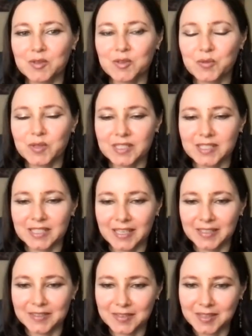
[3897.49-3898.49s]
did you want to
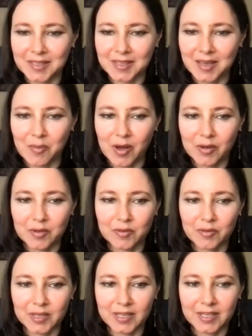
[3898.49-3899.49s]
say anything about your
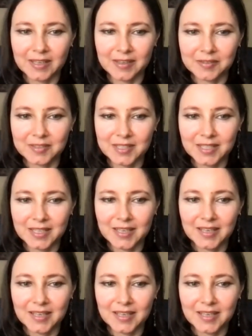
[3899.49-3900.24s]
free gift?